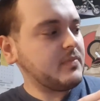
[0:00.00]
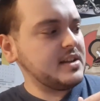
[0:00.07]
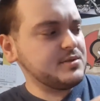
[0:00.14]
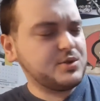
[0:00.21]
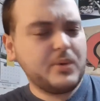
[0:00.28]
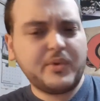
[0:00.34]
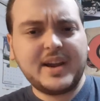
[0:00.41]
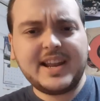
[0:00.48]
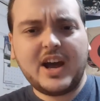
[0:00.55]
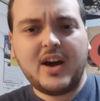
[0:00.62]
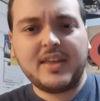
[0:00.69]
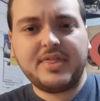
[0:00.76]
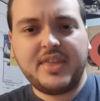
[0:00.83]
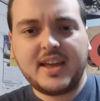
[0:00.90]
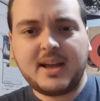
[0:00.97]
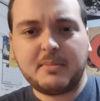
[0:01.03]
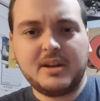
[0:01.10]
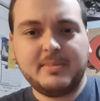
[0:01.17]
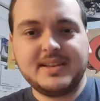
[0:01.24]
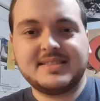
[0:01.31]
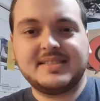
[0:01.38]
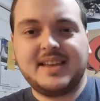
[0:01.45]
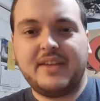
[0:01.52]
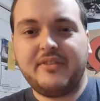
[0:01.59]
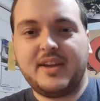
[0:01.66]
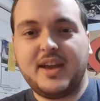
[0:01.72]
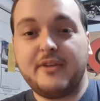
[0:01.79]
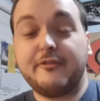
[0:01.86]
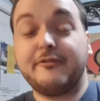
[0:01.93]
So right now, I think I'm going to be
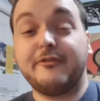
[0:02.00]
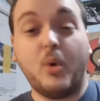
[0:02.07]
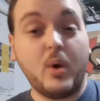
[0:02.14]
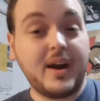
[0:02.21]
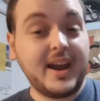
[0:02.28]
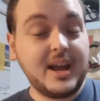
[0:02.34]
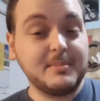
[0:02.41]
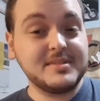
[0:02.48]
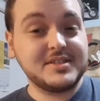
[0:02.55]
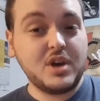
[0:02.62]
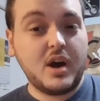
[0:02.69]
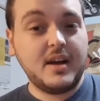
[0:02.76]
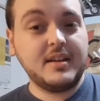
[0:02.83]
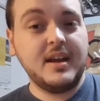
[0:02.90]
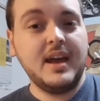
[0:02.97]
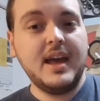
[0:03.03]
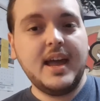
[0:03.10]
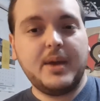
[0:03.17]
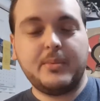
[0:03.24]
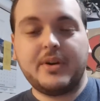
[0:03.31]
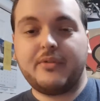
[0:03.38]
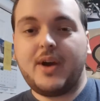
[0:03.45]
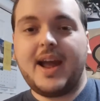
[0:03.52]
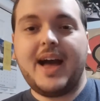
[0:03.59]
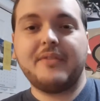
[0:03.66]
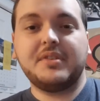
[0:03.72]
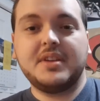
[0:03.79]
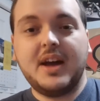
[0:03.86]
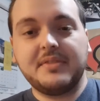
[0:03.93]
saving it for Amazon, and whenever I
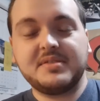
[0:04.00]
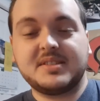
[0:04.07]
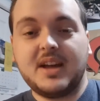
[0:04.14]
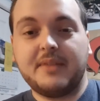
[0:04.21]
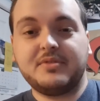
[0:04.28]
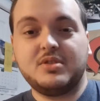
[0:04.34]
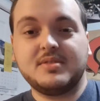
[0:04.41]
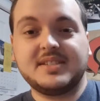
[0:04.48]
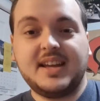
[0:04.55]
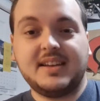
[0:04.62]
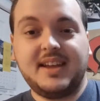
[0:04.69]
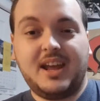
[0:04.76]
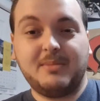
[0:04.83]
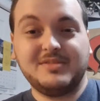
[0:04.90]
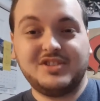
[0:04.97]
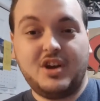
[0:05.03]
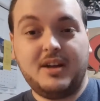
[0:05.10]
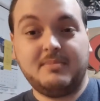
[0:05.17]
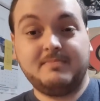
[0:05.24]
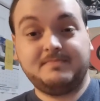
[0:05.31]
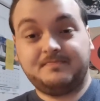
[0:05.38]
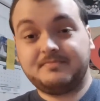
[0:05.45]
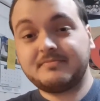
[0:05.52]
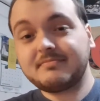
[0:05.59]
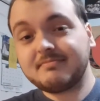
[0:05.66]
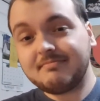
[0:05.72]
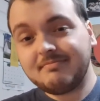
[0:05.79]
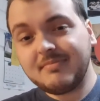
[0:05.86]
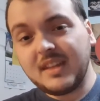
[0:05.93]
have enough stuff to send to Amazon,
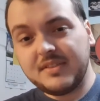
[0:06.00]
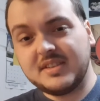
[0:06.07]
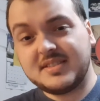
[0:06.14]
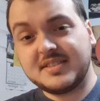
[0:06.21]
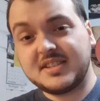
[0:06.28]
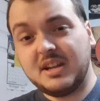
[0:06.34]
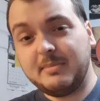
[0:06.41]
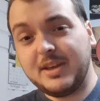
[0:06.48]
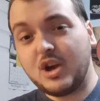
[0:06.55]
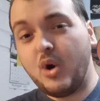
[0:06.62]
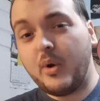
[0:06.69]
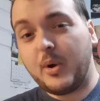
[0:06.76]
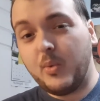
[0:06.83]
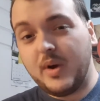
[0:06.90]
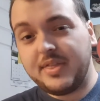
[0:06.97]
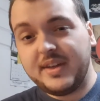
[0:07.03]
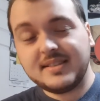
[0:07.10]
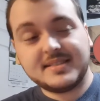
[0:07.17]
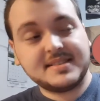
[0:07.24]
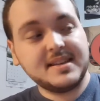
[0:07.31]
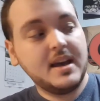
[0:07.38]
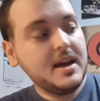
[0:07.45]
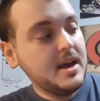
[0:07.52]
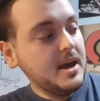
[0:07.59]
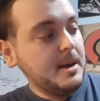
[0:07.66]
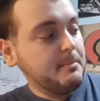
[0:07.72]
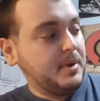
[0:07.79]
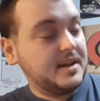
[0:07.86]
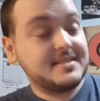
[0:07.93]
this is going to be going with it.
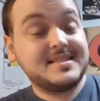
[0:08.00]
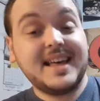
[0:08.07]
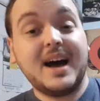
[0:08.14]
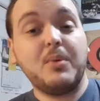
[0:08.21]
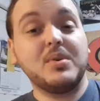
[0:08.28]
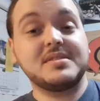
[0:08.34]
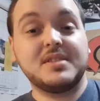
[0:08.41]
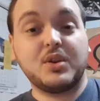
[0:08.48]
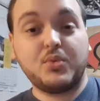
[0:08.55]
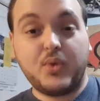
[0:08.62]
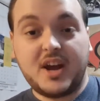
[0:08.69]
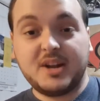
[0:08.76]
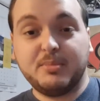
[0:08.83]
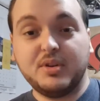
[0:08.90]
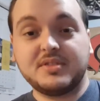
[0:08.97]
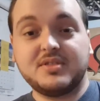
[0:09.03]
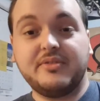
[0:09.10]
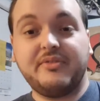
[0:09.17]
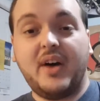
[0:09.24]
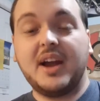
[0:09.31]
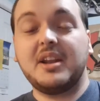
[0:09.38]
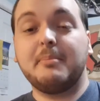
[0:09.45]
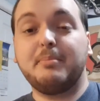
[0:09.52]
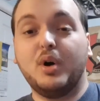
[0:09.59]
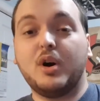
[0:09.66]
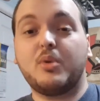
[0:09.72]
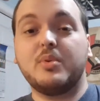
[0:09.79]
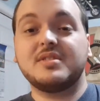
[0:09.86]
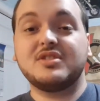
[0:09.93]
But that was incredible to find a
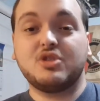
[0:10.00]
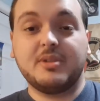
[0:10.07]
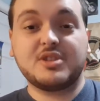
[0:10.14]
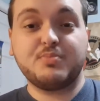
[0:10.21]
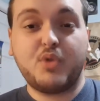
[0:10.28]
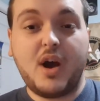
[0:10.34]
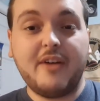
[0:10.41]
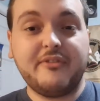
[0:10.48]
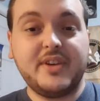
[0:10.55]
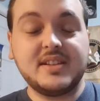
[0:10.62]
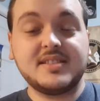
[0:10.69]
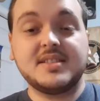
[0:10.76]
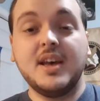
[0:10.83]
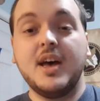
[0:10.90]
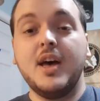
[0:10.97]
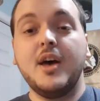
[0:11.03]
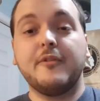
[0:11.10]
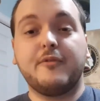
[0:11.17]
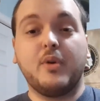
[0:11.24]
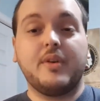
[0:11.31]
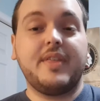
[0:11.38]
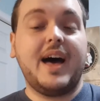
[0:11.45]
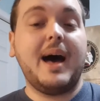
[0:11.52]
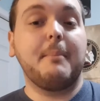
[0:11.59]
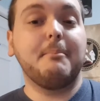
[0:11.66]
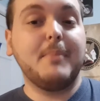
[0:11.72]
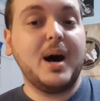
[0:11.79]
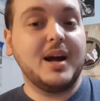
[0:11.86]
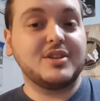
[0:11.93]
book with so much profits, for that
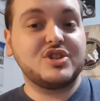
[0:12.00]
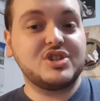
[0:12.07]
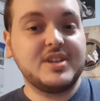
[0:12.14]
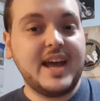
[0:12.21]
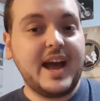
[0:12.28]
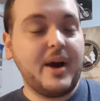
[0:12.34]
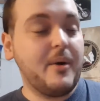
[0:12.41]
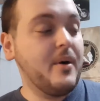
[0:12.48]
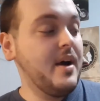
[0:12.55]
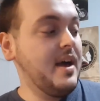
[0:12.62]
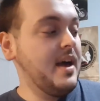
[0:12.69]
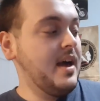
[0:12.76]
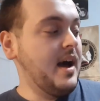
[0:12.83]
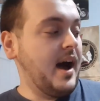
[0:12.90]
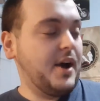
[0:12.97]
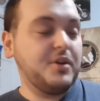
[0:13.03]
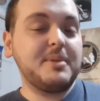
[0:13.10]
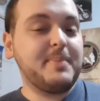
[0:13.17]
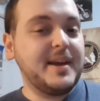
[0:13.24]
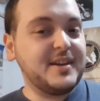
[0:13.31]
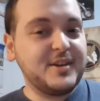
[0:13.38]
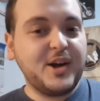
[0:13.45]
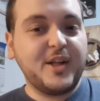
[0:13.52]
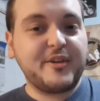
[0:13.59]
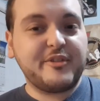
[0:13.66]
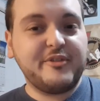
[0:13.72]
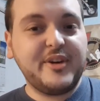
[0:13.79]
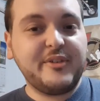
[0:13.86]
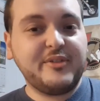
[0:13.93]
much. Now, I only paid
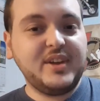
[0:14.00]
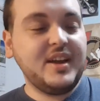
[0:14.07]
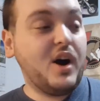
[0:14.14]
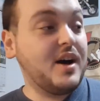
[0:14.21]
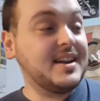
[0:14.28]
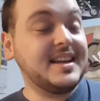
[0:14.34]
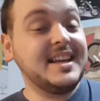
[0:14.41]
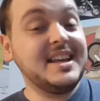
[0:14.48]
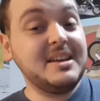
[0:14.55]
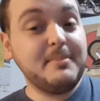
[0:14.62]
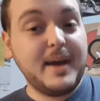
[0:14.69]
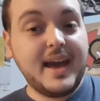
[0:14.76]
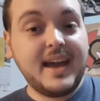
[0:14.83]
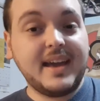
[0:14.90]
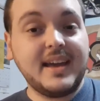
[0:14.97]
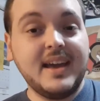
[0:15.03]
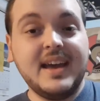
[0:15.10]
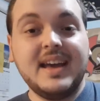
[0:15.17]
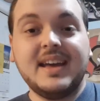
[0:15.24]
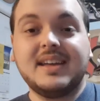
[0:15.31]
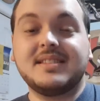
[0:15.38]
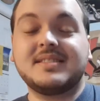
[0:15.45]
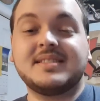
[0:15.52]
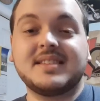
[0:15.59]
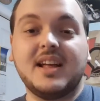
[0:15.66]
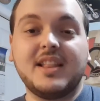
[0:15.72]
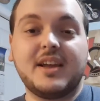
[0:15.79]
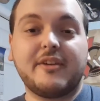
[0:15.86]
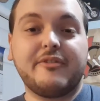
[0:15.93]
$1.50 on eBay. It's
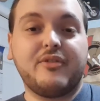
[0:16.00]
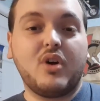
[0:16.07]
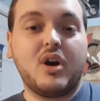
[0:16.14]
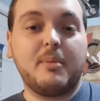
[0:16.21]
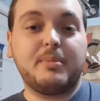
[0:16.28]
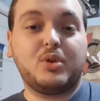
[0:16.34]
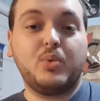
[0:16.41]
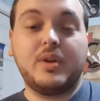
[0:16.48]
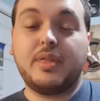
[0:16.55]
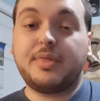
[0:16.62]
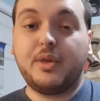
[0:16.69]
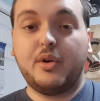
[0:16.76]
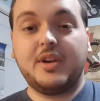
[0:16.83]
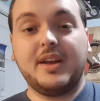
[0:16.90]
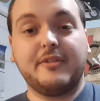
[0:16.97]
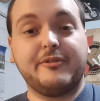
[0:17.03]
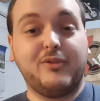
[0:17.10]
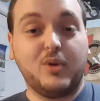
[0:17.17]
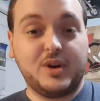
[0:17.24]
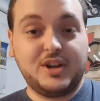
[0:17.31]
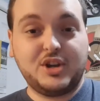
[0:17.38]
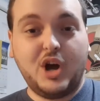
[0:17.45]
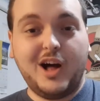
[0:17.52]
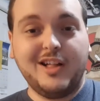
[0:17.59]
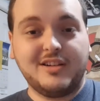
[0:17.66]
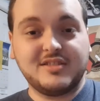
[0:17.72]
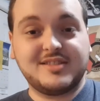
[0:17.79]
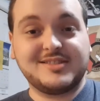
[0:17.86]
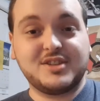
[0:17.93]
selling for between $30 and
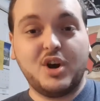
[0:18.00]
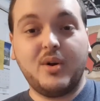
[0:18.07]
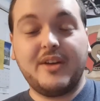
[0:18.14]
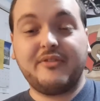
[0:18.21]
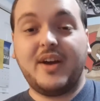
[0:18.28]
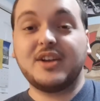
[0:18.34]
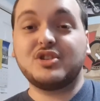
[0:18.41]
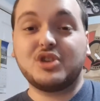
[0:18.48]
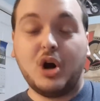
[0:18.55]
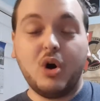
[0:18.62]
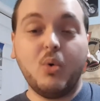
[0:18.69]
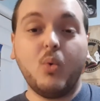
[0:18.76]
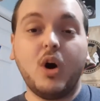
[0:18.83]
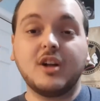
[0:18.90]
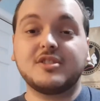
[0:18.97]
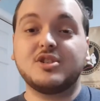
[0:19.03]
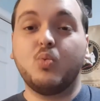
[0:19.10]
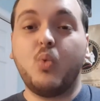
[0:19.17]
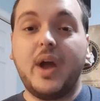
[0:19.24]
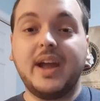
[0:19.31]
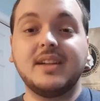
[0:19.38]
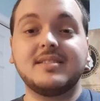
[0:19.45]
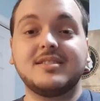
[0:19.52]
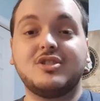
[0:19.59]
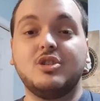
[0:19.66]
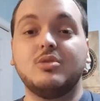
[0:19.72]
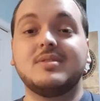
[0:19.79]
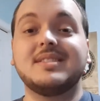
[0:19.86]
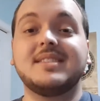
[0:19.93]
$40. So if I don't want to wait
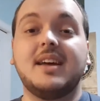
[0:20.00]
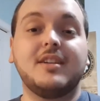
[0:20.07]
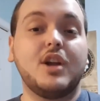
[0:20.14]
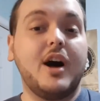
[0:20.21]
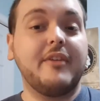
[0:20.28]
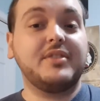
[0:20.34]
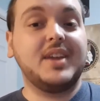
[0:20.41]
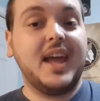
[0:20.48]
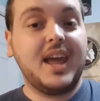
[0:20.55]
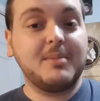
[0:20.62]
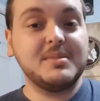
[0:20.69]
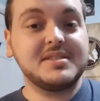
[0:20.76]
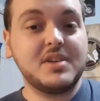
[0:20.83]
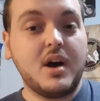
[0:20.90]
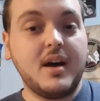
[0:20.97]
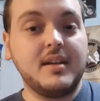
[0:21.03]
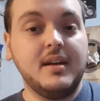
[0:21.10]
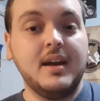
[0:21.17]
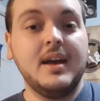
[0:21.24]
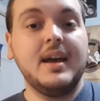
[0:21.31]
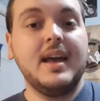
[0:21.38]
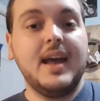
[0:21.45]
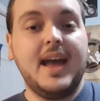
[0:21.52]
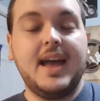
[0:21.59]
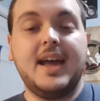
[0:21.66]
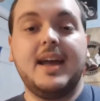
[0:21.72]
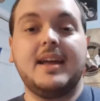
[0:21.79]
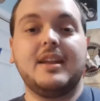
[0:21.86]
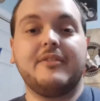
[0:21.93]
to send it off to Amazon,
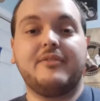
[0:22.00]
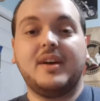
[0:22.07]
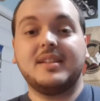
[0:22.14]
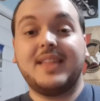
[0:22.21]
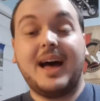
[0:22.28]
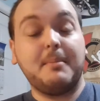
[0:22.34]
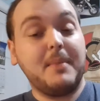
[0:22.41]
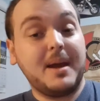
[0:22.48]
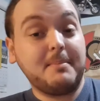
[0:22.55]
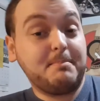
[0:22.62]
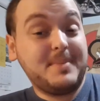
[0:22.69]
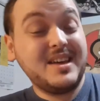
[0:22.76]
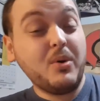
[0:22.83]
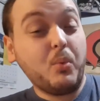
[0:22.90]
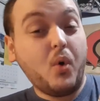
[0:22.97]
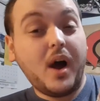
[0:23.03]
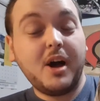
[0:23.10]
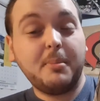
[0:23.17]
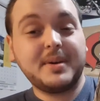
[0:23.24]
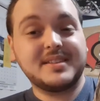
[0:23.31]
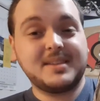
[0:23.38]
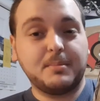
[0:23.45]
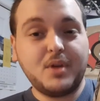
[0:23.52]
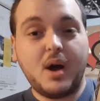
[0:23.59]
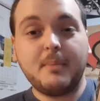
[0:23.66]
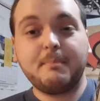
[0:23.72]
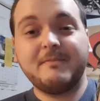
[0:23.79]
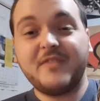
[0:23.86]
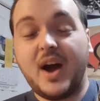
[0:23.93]
and if I, that might be a while because I'm
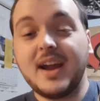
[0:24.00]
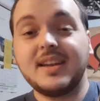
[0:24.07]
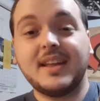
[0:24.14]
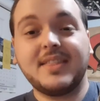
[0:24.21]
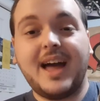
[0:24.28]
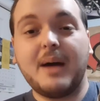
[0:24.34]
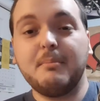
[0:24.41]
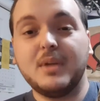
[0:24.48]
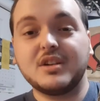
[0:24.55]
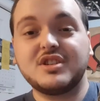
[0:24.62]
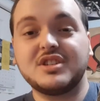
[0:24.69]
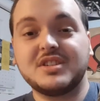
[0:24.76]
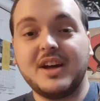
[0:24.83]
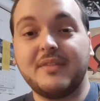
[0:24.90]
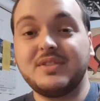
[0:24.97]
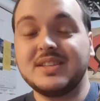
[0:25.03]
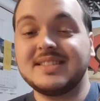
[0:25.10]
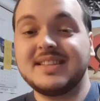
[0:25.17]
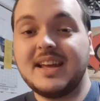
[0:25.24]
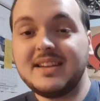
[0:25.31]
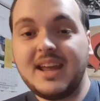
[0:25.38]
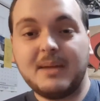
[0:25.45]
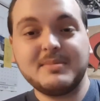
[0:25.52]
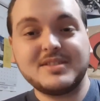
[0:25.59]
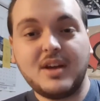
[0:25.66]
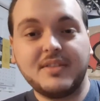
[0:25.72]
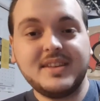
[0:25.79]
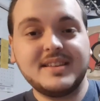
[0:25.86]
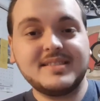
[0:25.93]
not finding that much stuff to send to
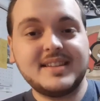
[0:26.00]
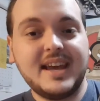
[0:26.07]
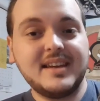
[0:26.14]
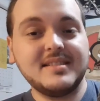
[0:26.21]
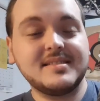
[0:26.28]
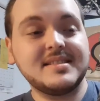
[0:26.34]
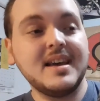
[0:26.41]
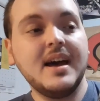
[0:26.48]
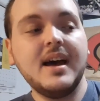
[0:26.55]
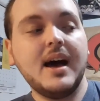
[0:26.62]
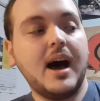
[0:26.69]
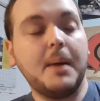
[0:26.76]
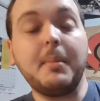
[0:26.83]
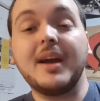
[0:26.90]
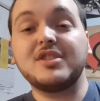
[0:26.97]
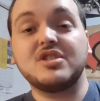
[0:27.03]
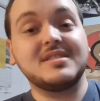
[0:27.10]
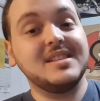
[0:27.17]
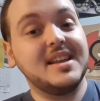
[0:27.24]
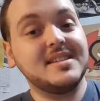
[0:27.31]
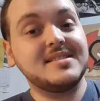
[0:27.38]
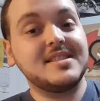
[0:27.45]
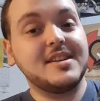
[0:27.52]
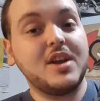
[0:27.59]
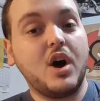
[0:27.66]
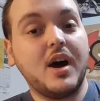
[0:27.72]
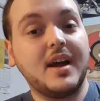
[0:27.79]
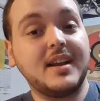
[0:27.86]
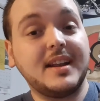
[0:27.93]
Amazon these days, I might just list it
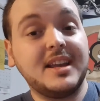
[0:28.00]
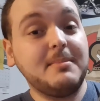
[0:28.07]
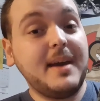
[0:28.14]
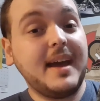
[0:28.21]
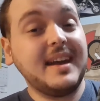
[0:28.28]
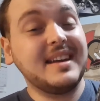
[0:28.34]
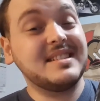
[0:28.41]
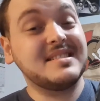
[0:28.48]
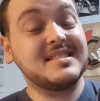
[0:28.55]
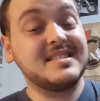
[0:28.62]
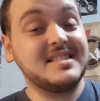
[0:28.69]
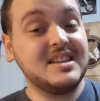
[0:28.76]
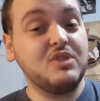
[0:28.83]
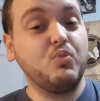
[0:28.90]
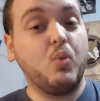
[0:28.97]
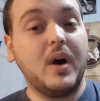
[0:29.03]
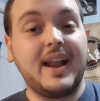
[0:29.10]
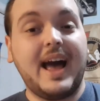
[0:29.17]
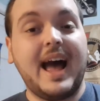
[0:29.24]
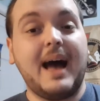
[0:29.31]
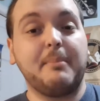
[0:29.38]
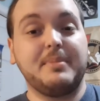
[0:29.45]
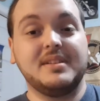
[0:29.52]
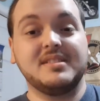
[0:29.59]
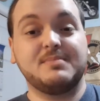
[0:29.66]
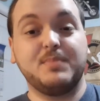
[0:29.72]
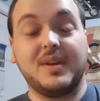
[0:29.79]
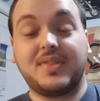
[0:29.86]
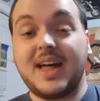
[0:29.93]
on eBay and see what happens.
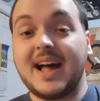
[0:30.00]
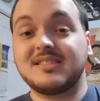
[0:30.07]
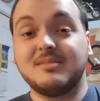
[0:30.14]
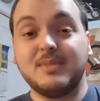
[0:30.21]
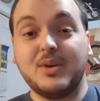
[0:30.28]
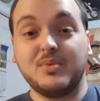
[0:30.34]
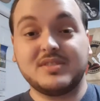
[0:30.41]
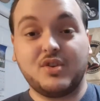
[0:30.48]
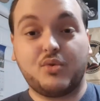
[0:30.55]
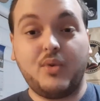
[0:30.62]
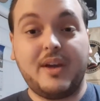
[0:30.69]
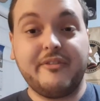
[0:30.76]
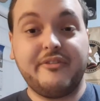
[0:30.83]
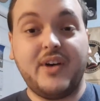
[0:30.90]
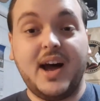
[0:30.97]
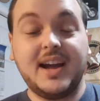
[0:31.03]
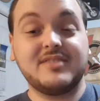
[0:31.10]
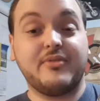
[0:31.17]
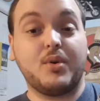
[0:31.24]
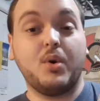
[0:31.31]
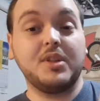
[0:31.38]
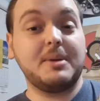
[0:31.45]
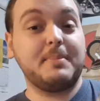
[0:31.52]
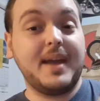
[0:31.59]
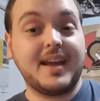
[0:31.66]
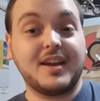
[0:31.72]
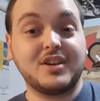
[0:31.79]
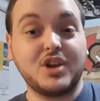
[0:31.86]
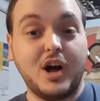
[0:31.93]
But that to me was a great find for only
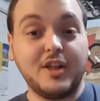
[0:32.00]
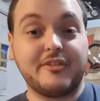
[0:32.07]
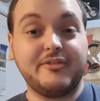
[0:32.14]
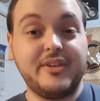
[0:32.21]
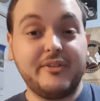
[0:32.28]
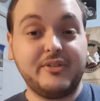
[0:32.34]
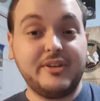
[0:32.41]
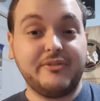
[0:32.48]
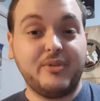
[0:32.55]
paying $1.50